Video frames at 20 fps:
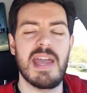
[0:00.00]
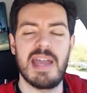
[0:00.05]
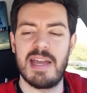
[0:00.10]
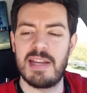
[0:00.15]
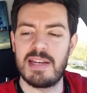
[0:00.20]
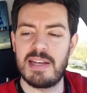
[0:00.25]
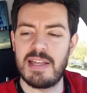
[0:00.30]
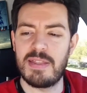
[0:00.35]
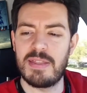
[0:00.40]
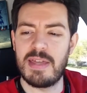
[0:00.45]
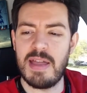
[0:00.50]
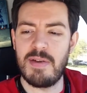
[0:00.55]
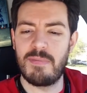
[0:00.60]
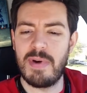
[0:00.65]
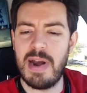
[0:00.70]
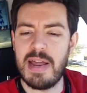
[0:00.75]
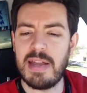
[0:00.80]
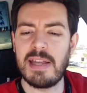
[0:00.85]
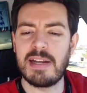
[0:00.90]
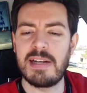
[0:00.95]
and they
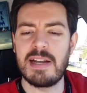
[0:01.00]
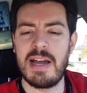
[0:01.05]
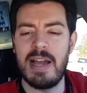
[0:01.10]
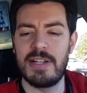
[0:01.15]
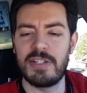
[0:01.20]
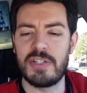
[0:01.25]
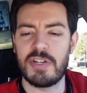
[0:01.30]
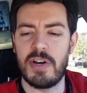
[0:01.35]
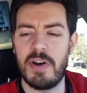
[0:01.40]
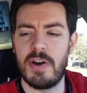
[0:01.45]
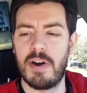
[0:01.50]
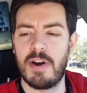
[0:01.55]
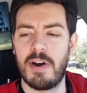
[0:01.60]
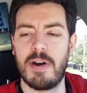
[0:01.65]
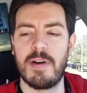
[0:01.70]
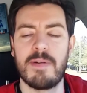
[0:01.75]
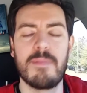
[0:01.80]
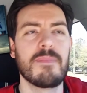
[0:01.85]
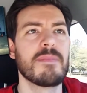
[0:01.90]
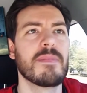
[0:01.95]
recognize
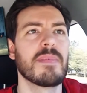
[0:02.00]
her